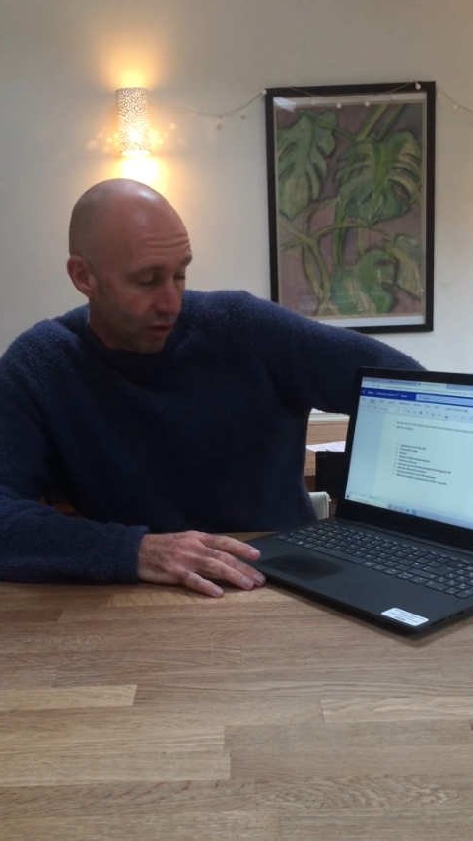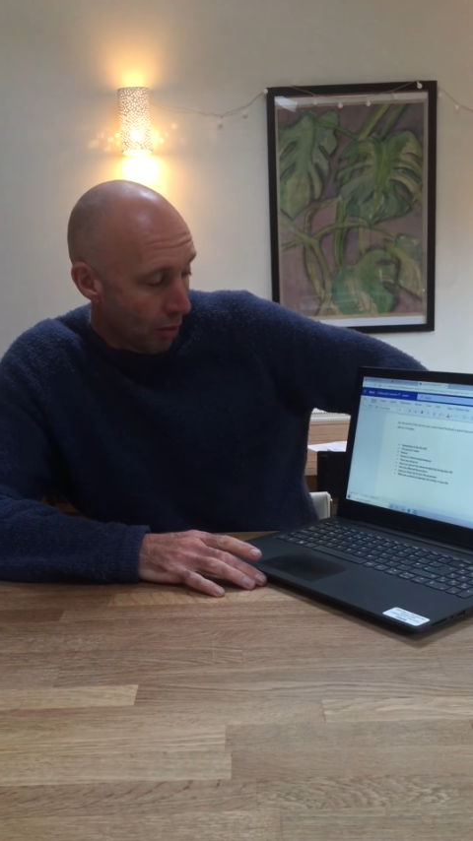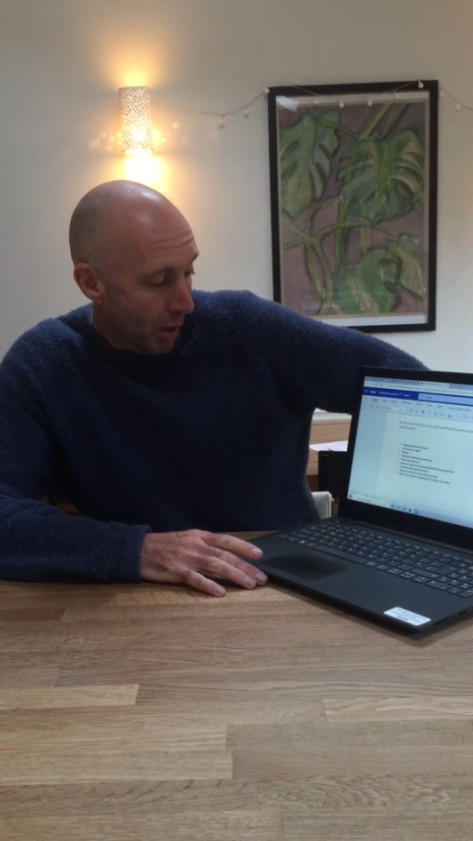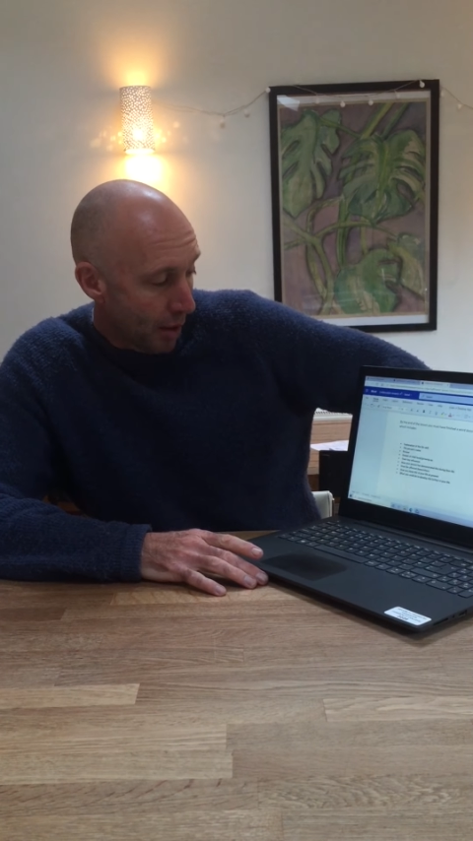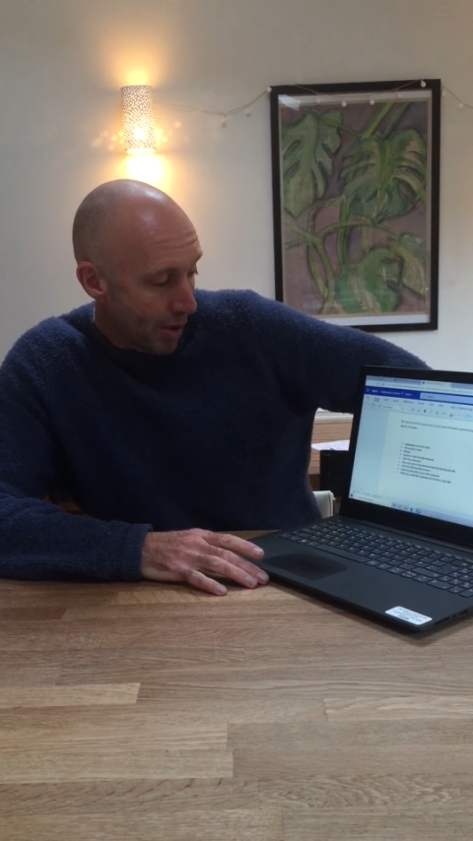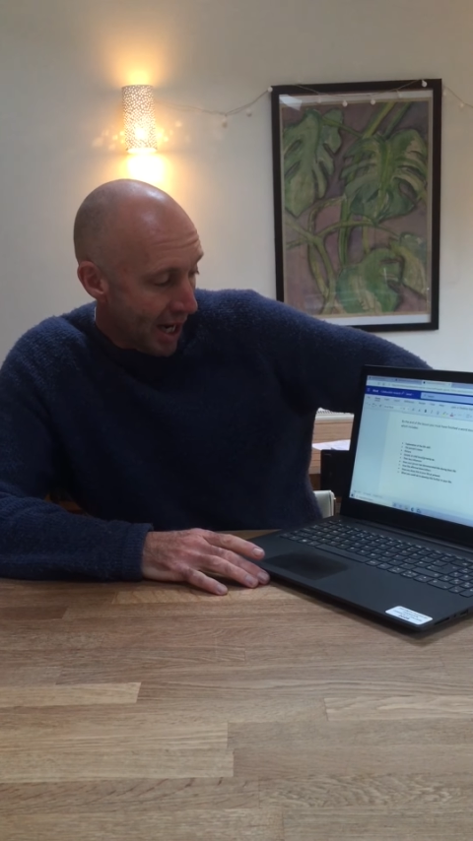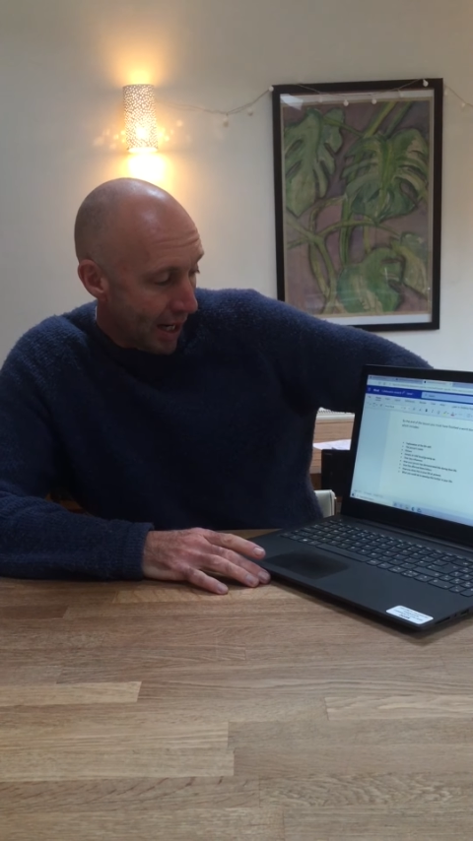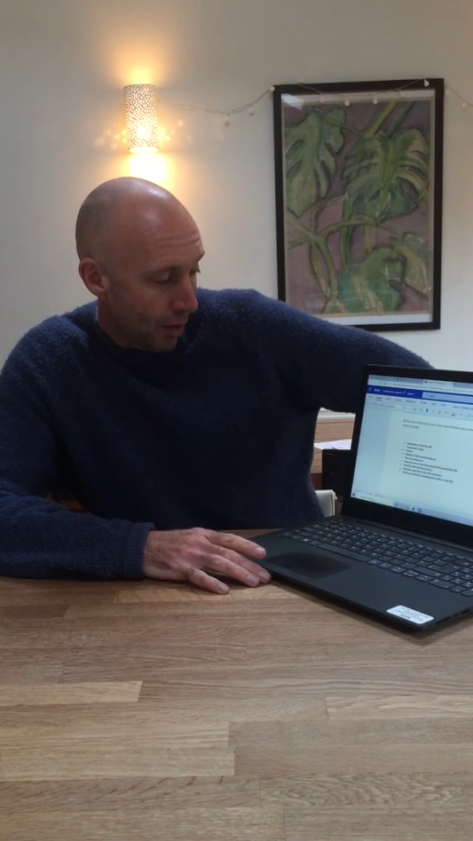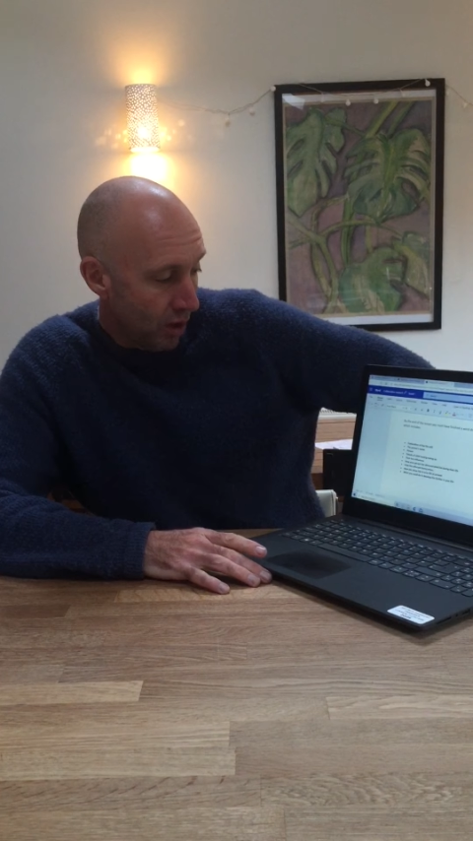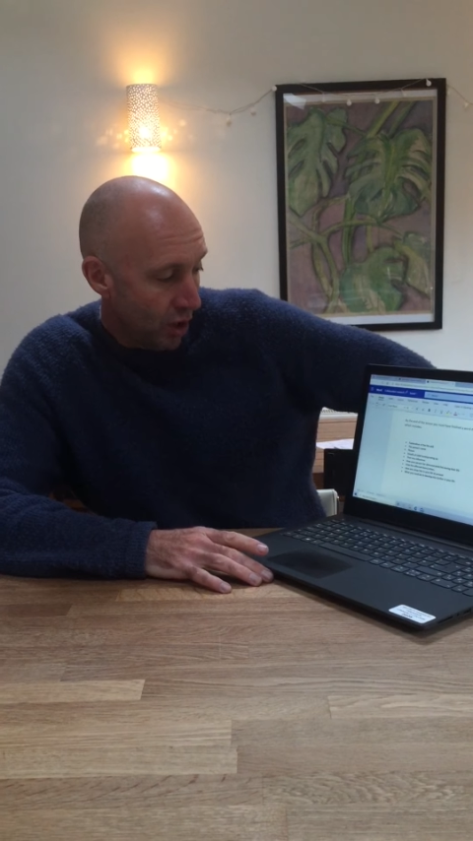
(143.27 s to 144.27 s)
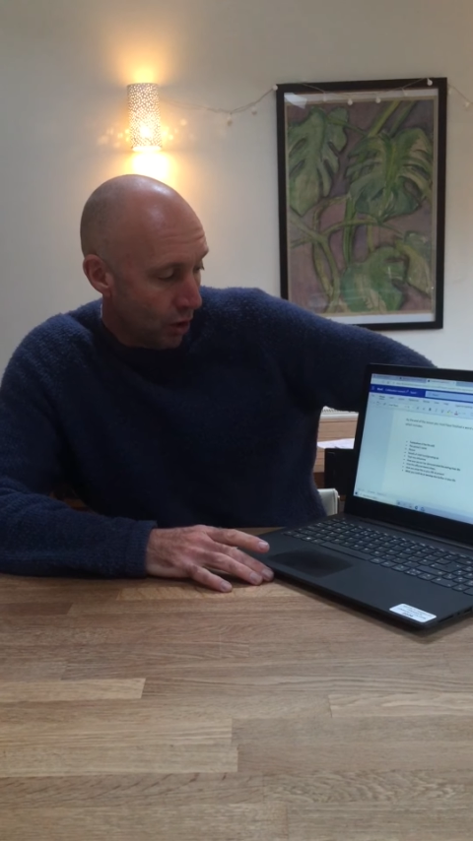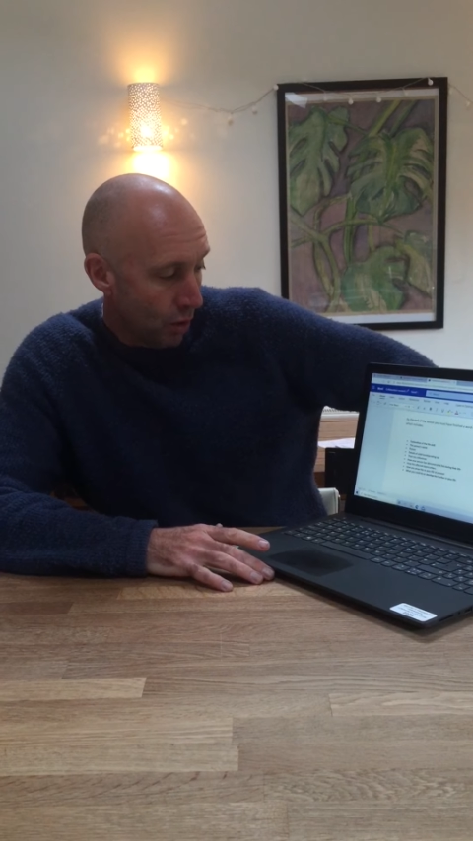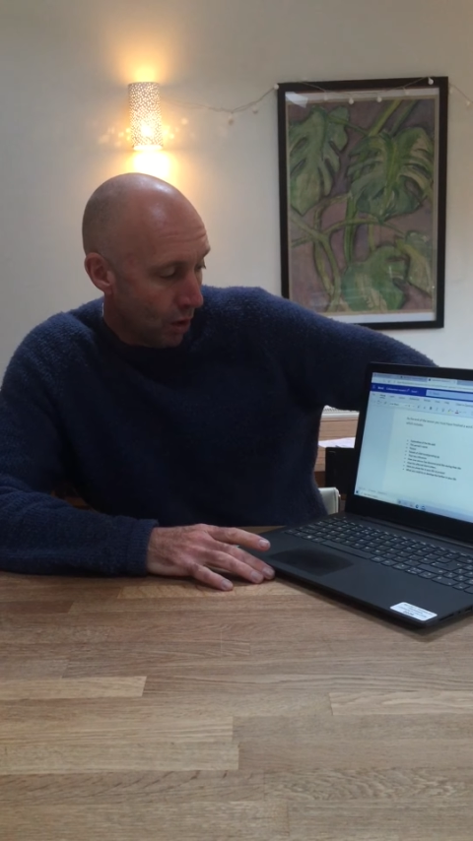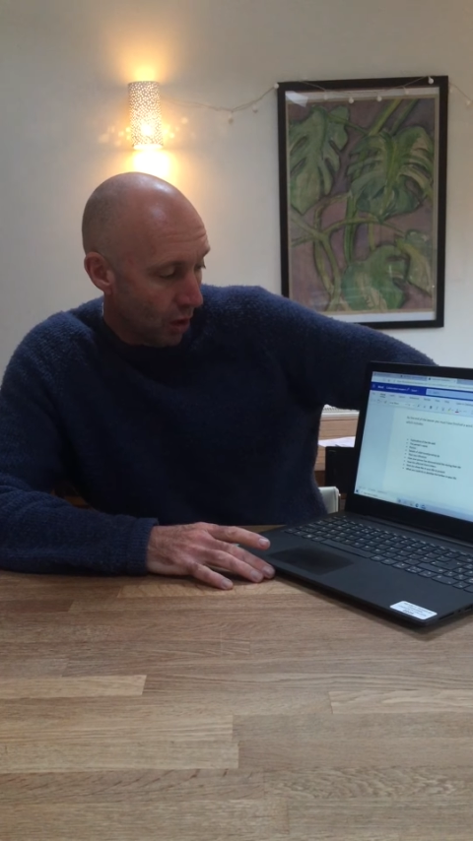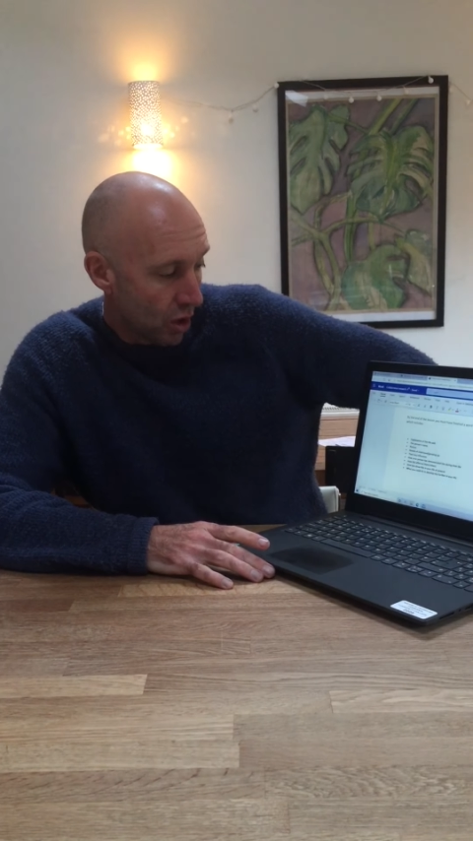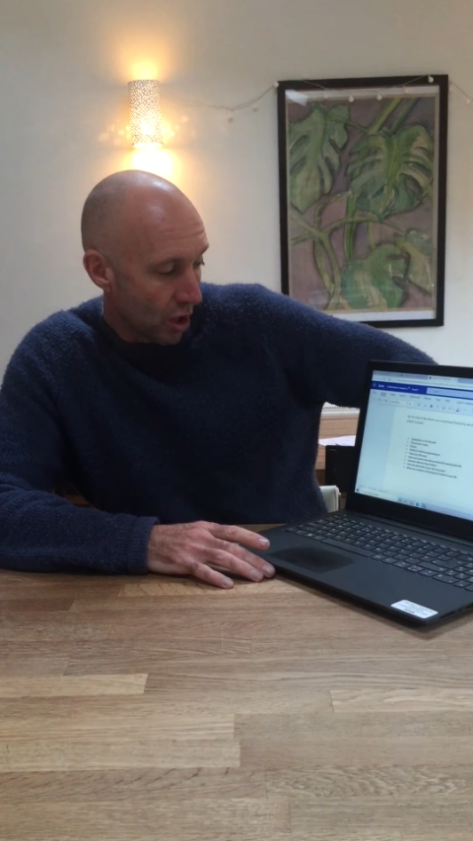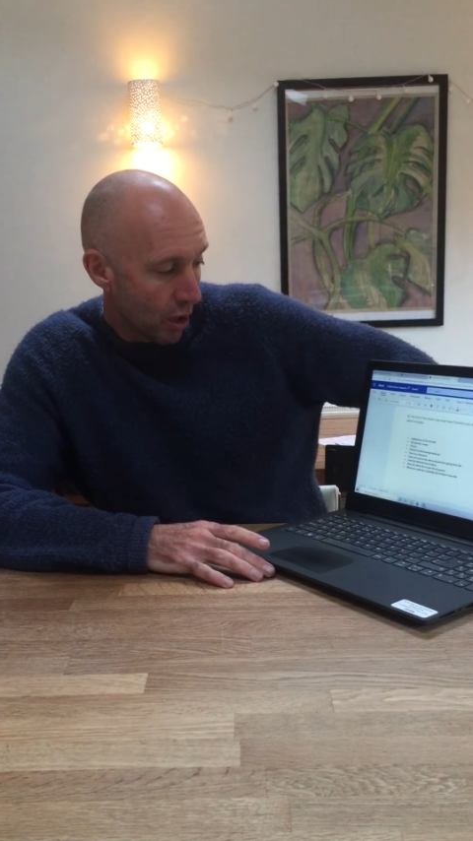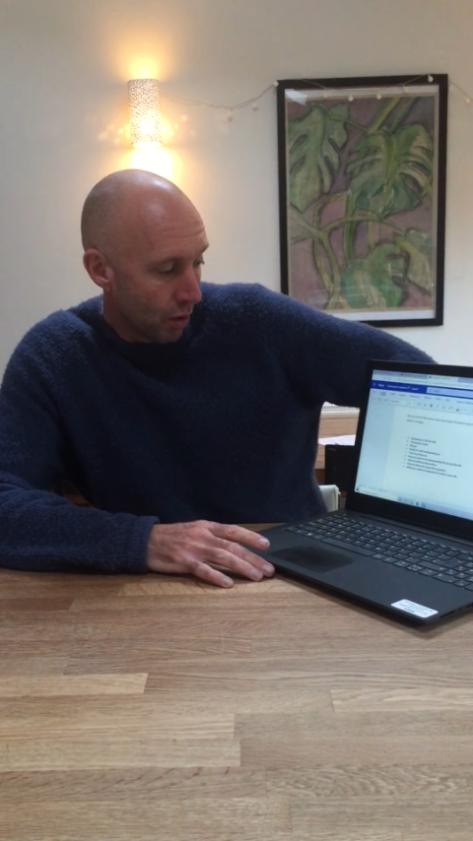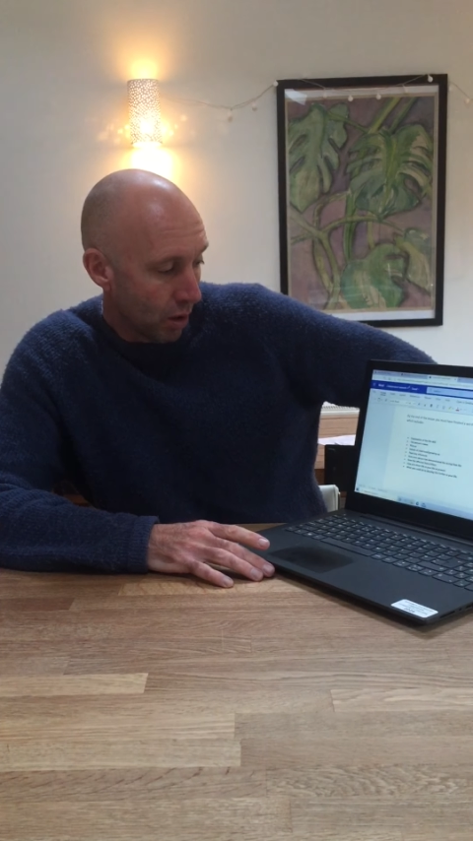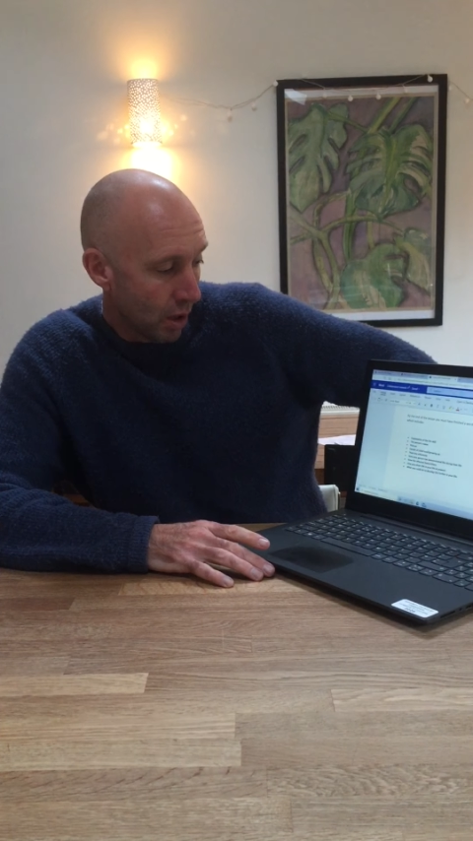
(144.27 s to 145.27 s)
so maybe how you
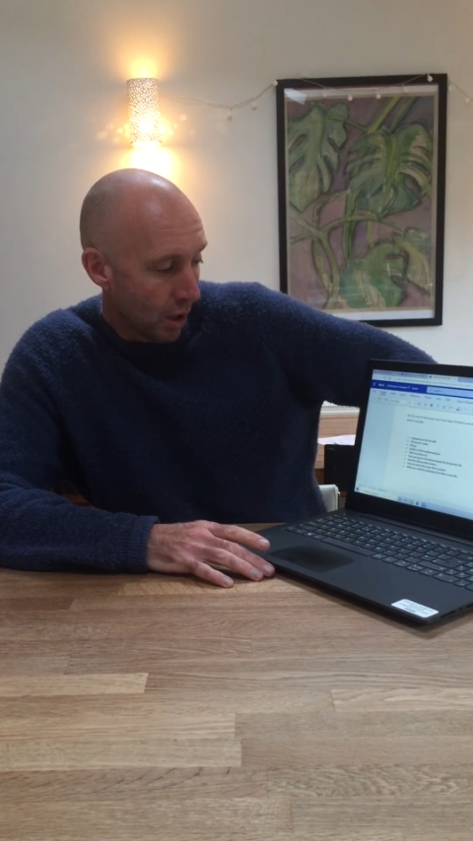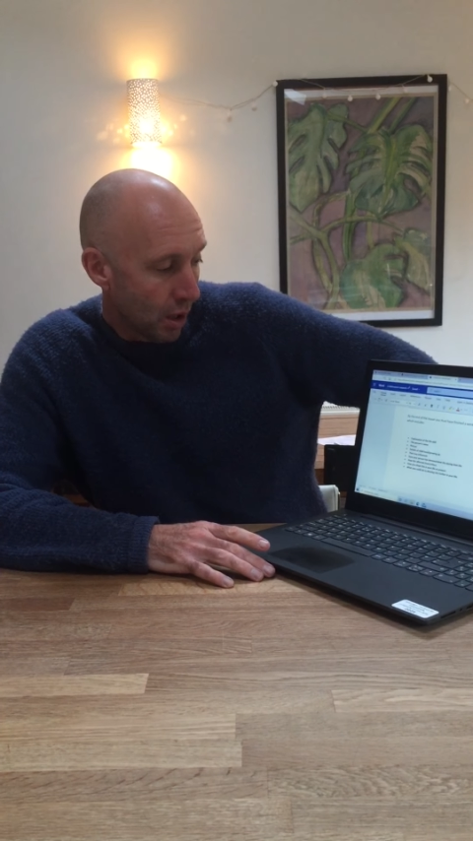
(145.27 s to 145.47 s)
show